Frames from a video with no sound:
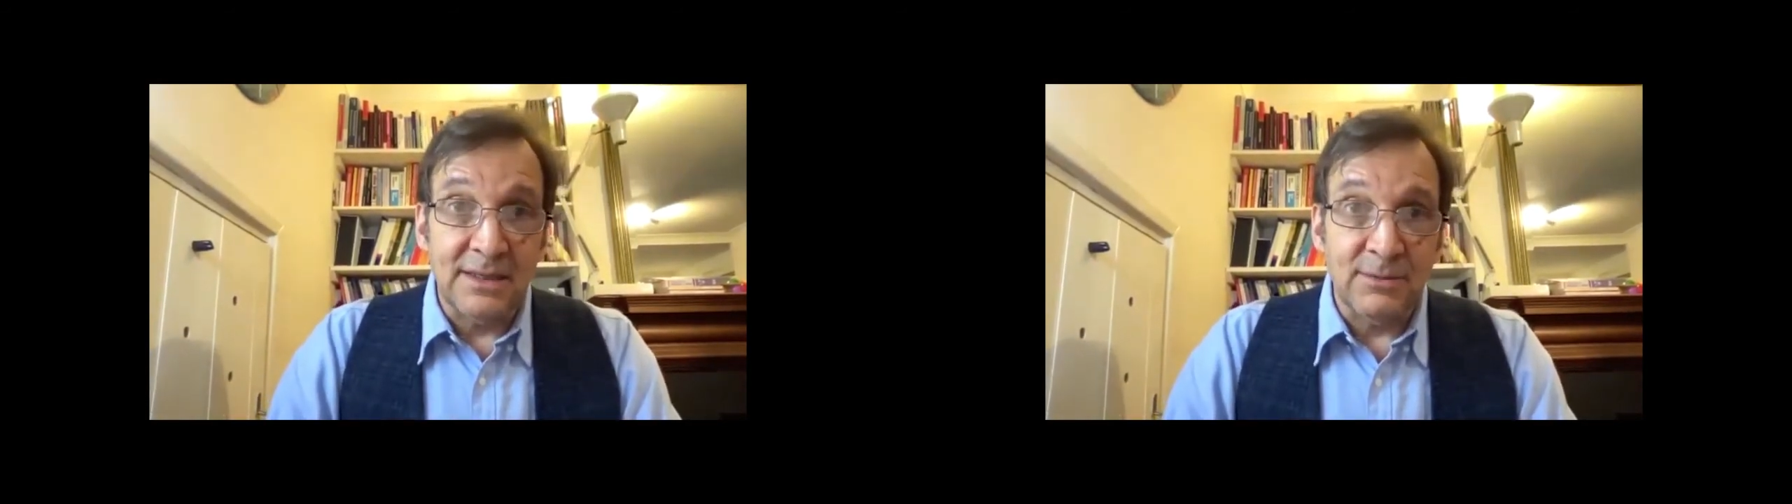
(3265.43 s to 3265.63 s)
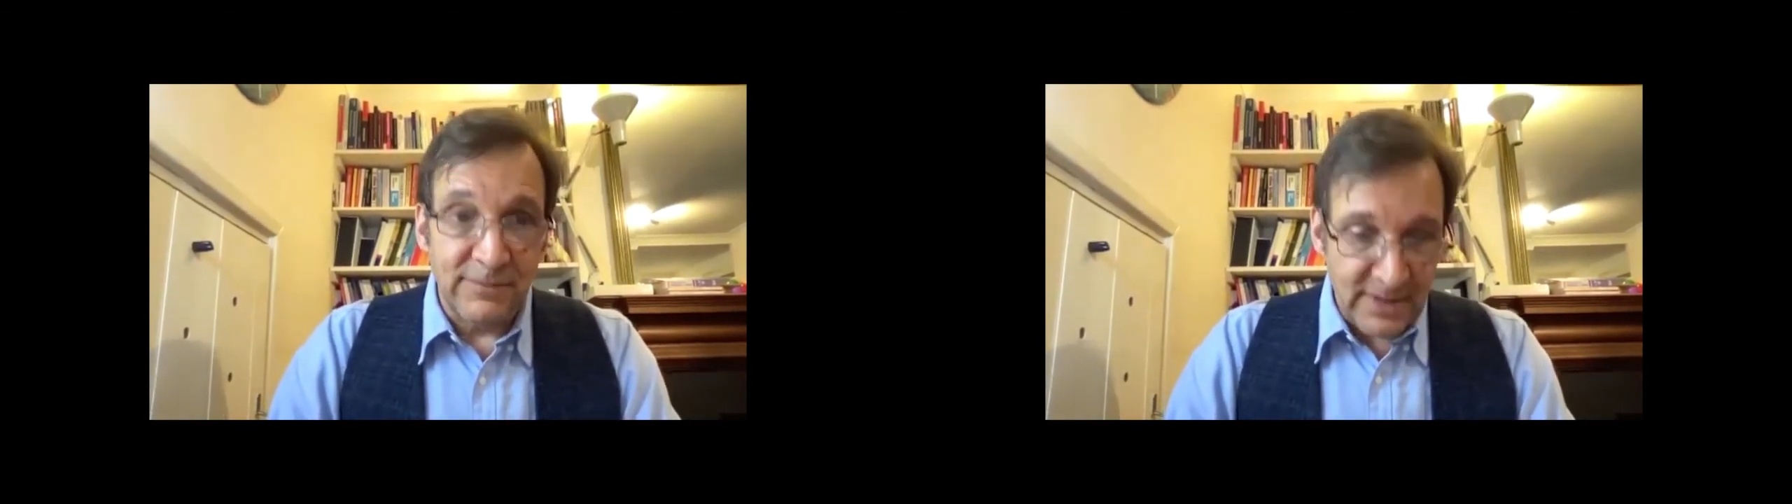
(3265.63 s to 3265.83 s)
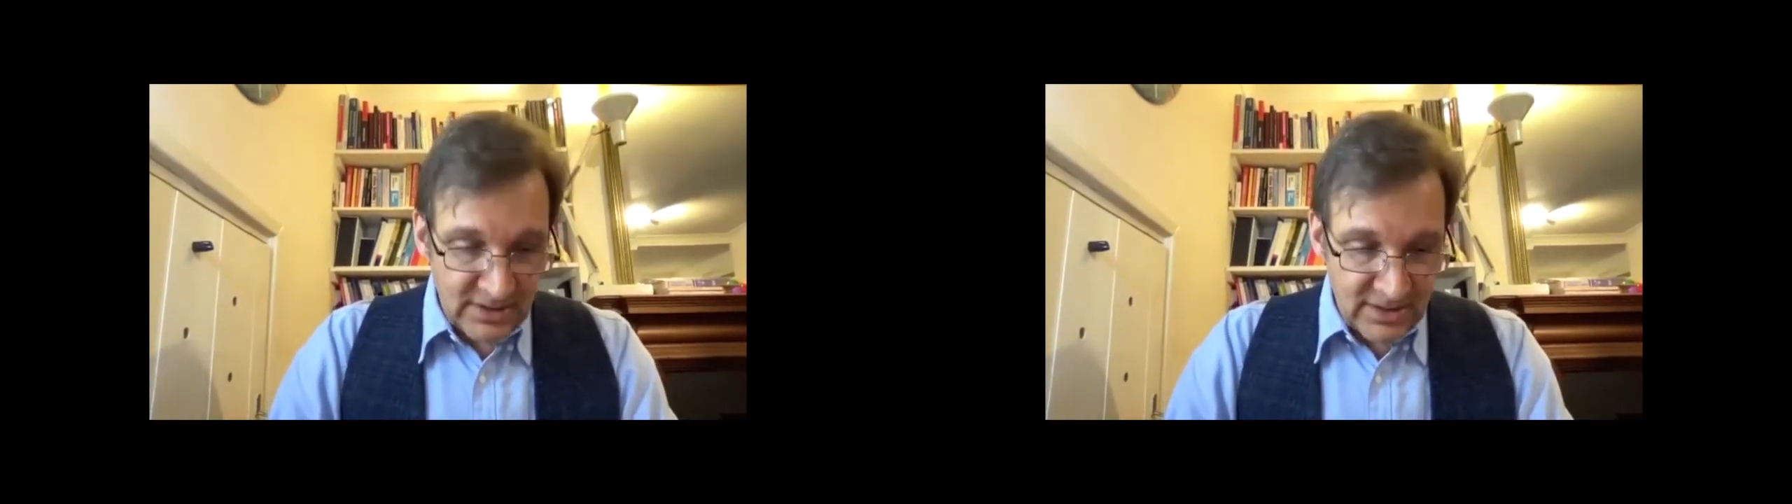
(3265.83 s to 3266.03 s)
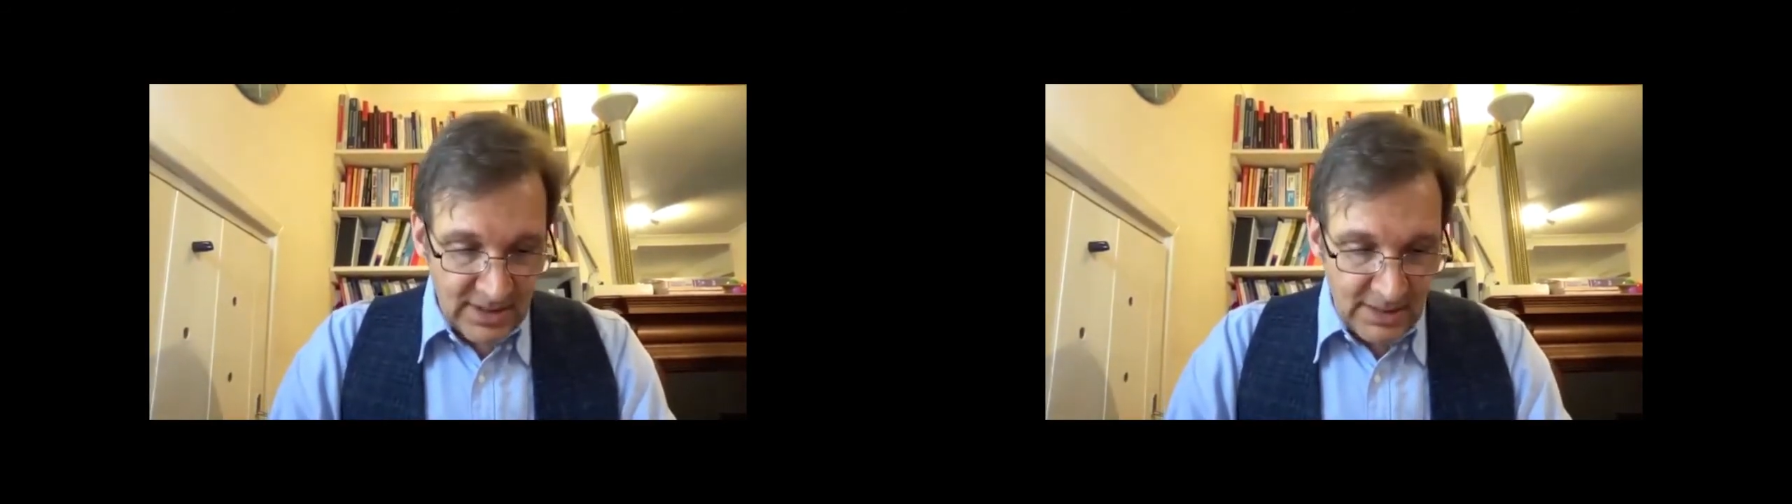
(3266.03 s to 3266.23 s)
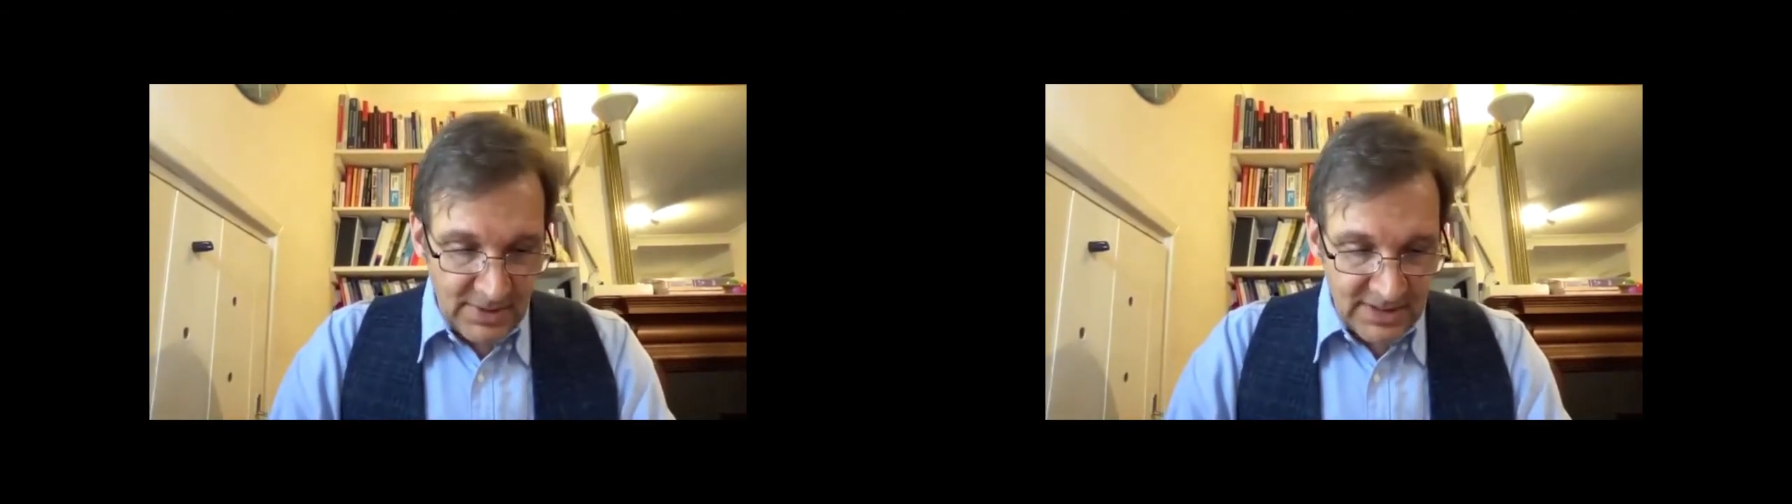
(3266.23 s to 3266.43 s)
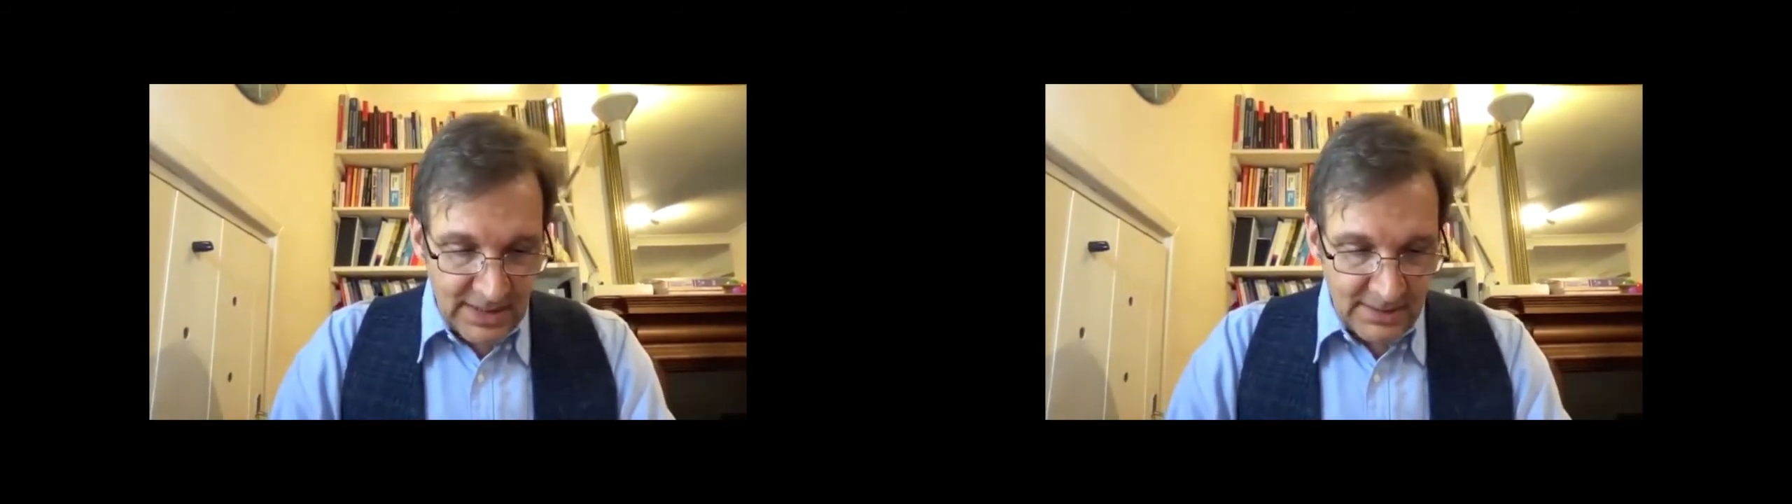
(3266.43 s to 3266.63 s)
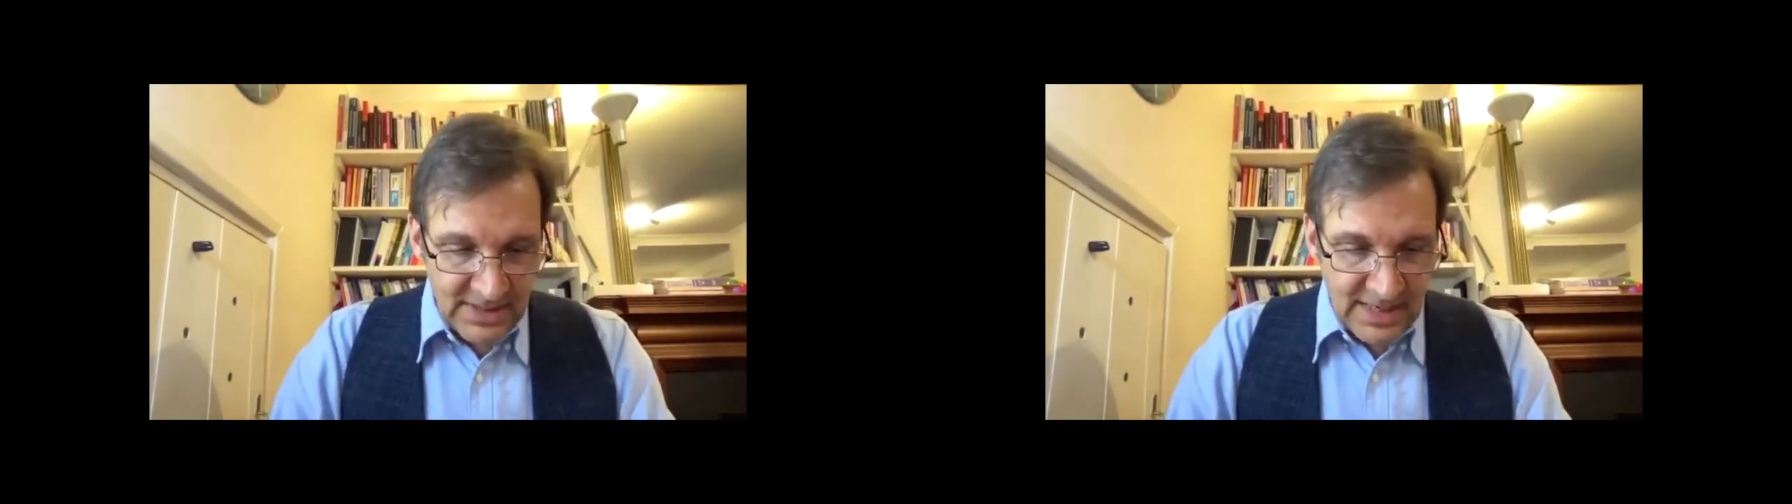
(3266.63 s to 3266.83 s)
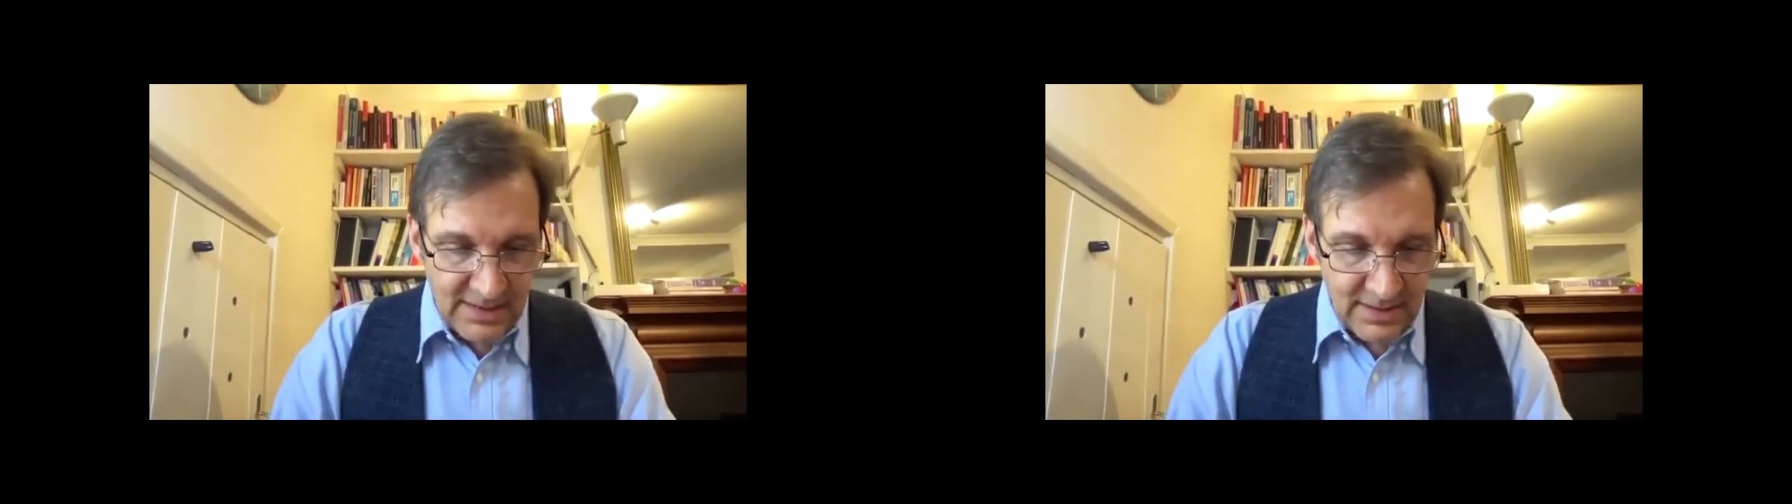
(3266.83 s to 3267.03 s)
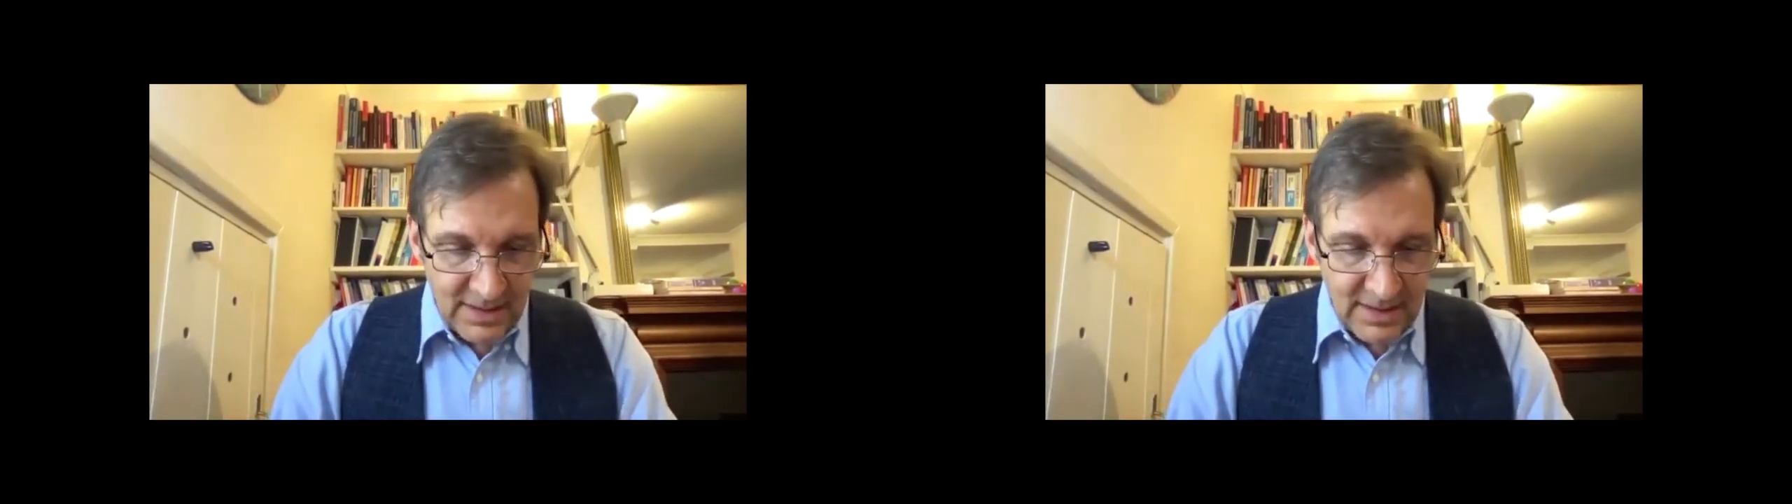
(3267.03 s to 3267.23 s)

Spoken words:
that we've mentioned a couple of times now.